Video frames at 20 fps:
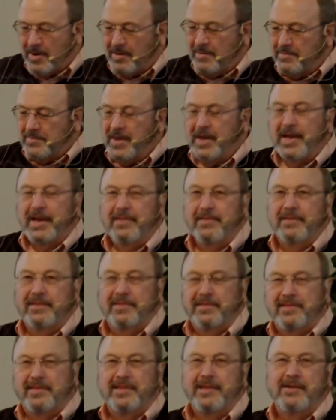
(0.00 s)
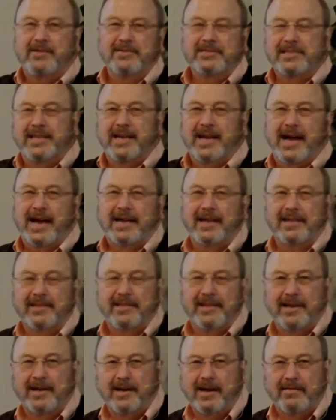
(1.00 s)
well, the nearest thing I
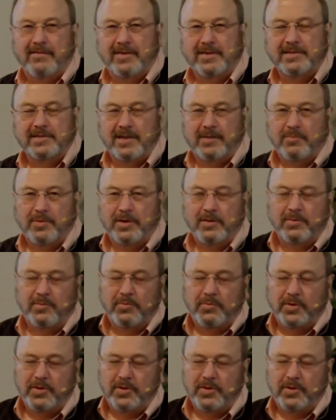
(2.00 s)
can think of is that we,